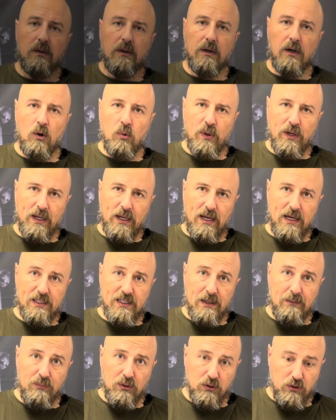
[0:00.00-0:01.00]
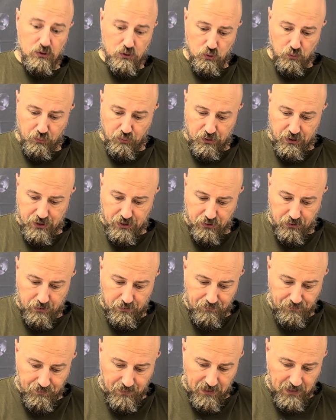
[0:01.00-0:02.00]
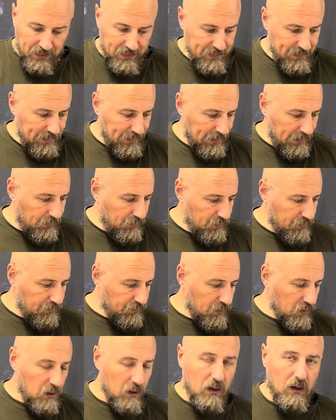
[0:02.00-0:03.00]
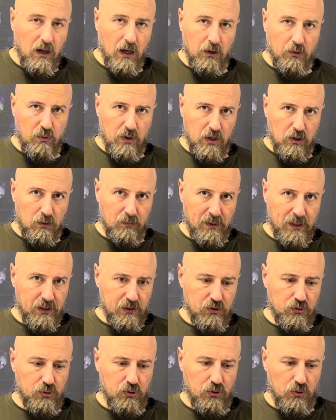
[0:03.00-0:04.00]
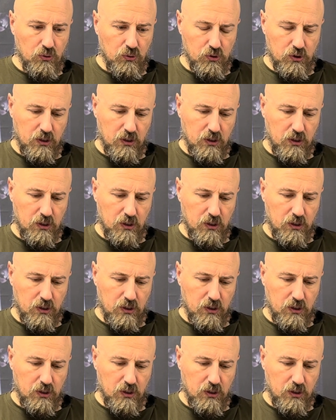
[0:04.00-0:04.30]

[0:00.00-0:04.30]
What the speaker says: Now we can assemble the suppressor, and I recommend to use